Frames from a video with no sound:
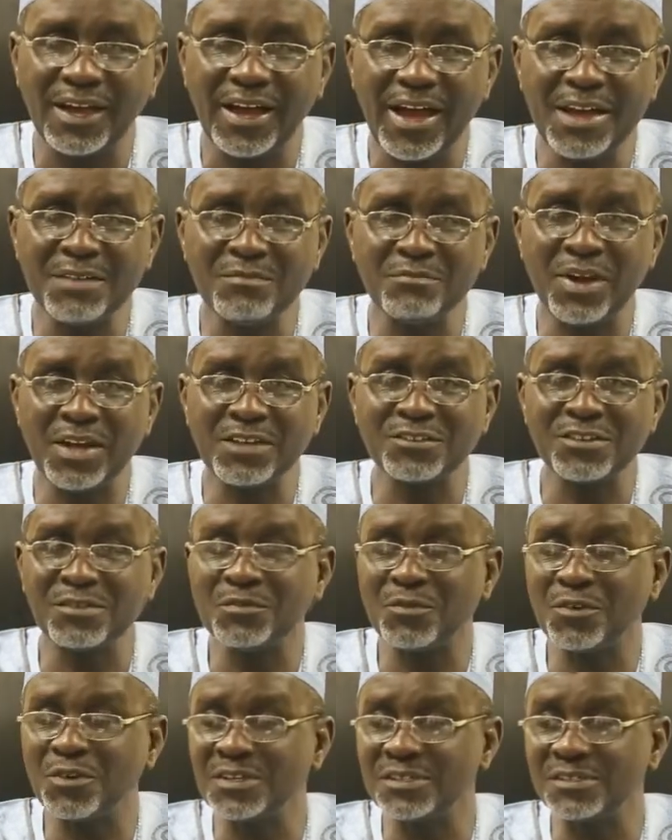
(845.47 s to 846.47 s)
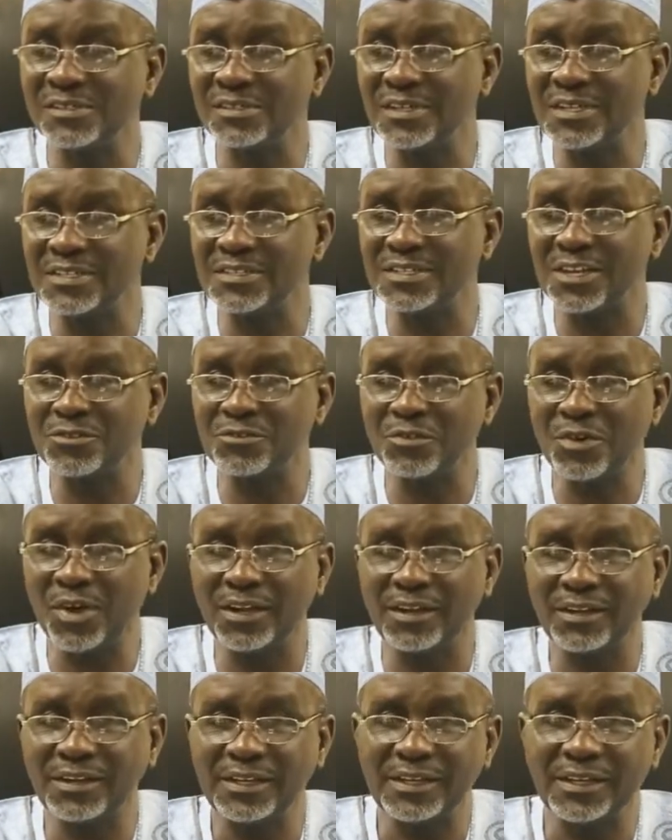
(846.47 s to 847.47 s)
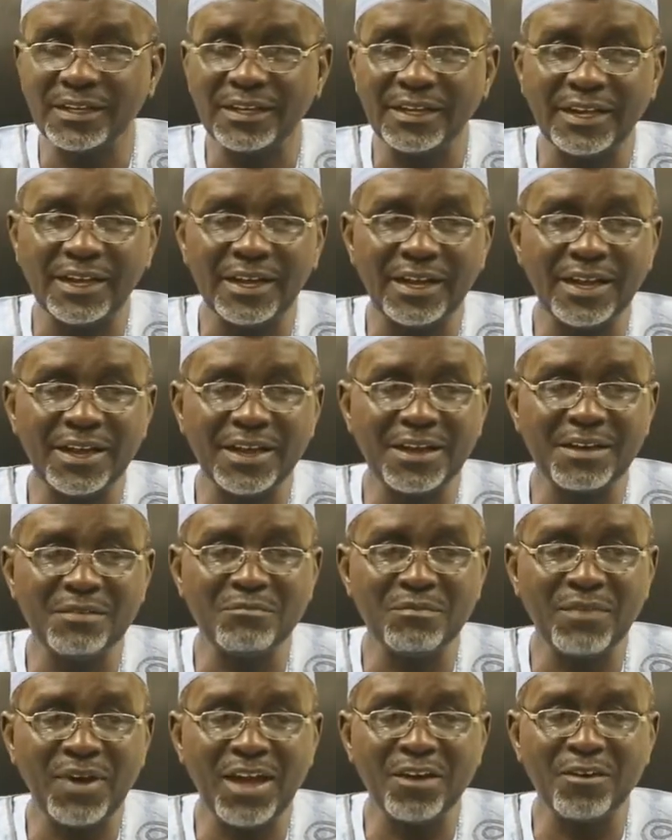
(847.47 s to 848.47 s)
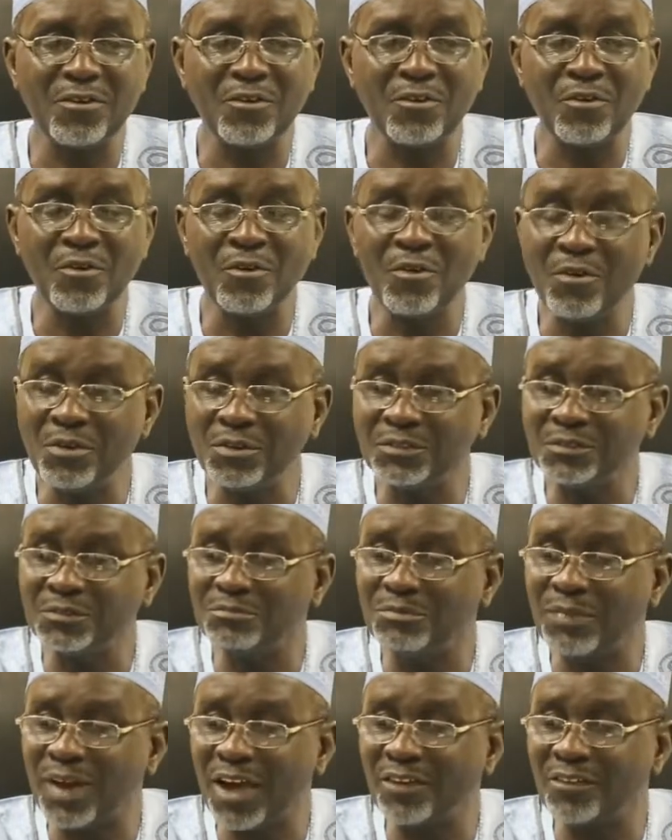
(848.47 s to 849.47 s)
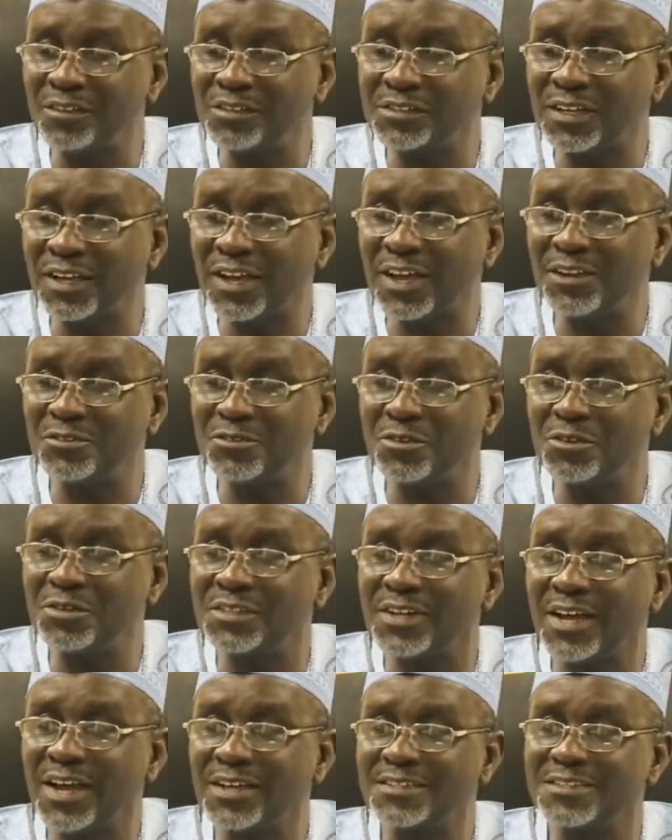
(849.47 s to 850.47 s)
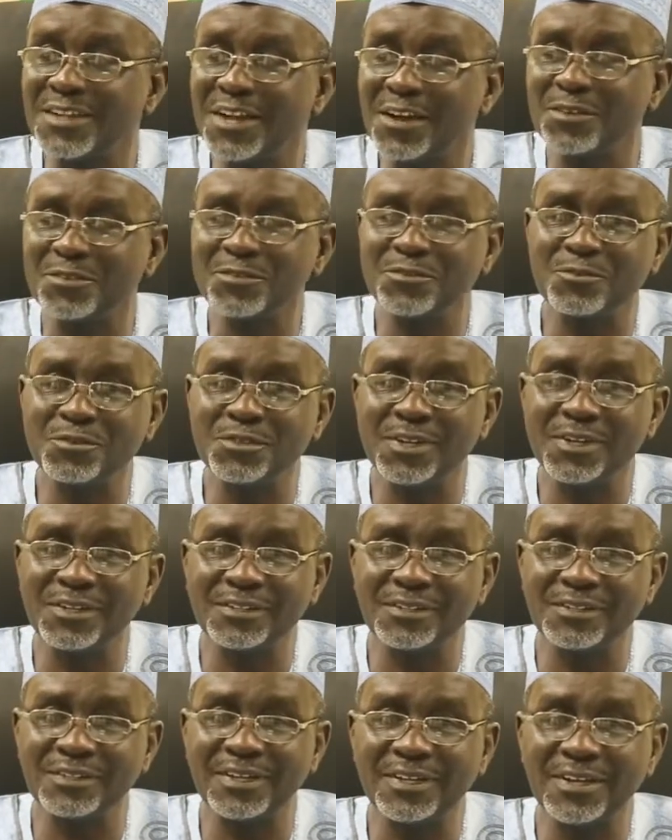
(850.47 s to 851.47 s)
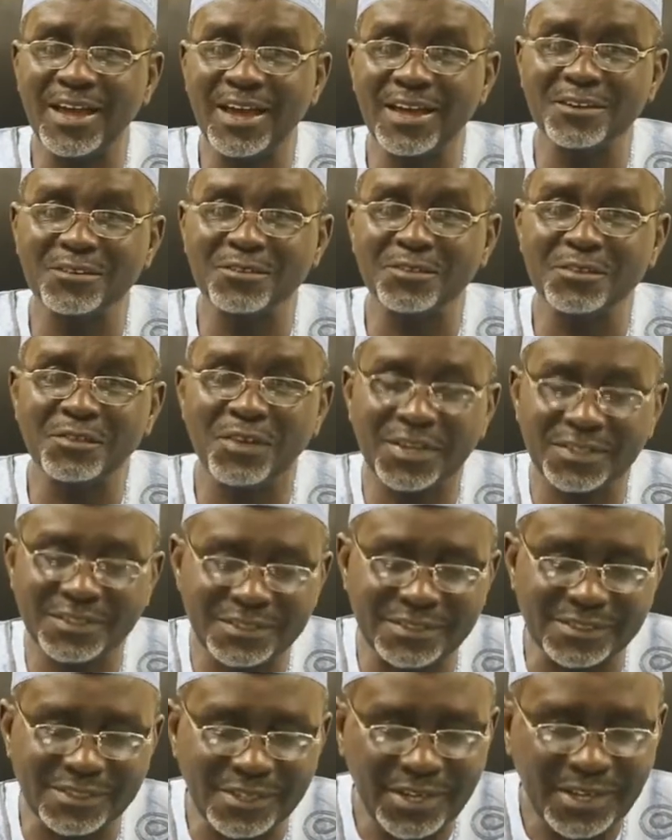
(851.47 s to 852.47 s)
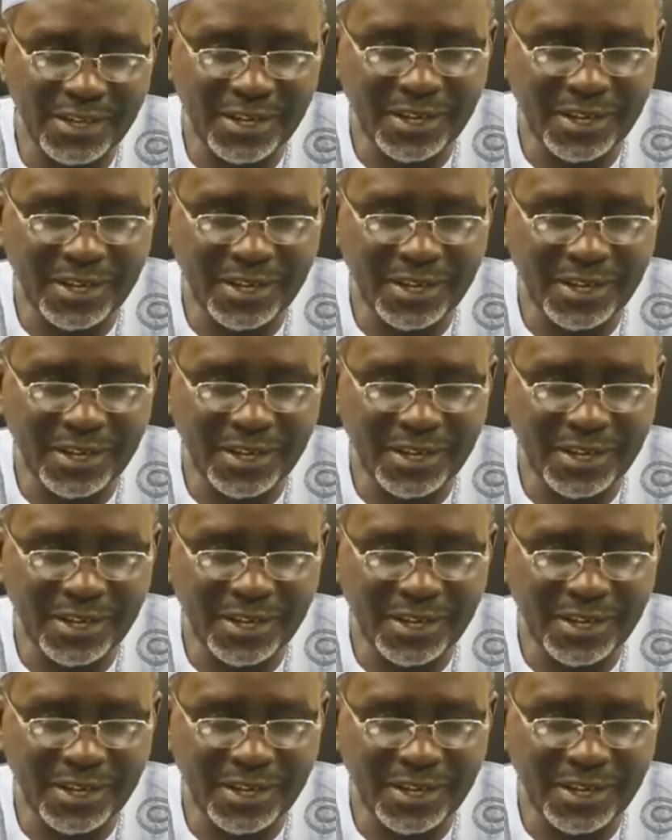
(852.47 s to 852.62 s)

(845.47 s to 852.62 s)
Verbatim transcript: And by some coincidence as well, uh, my own biological daughter is now a student in the Nile University.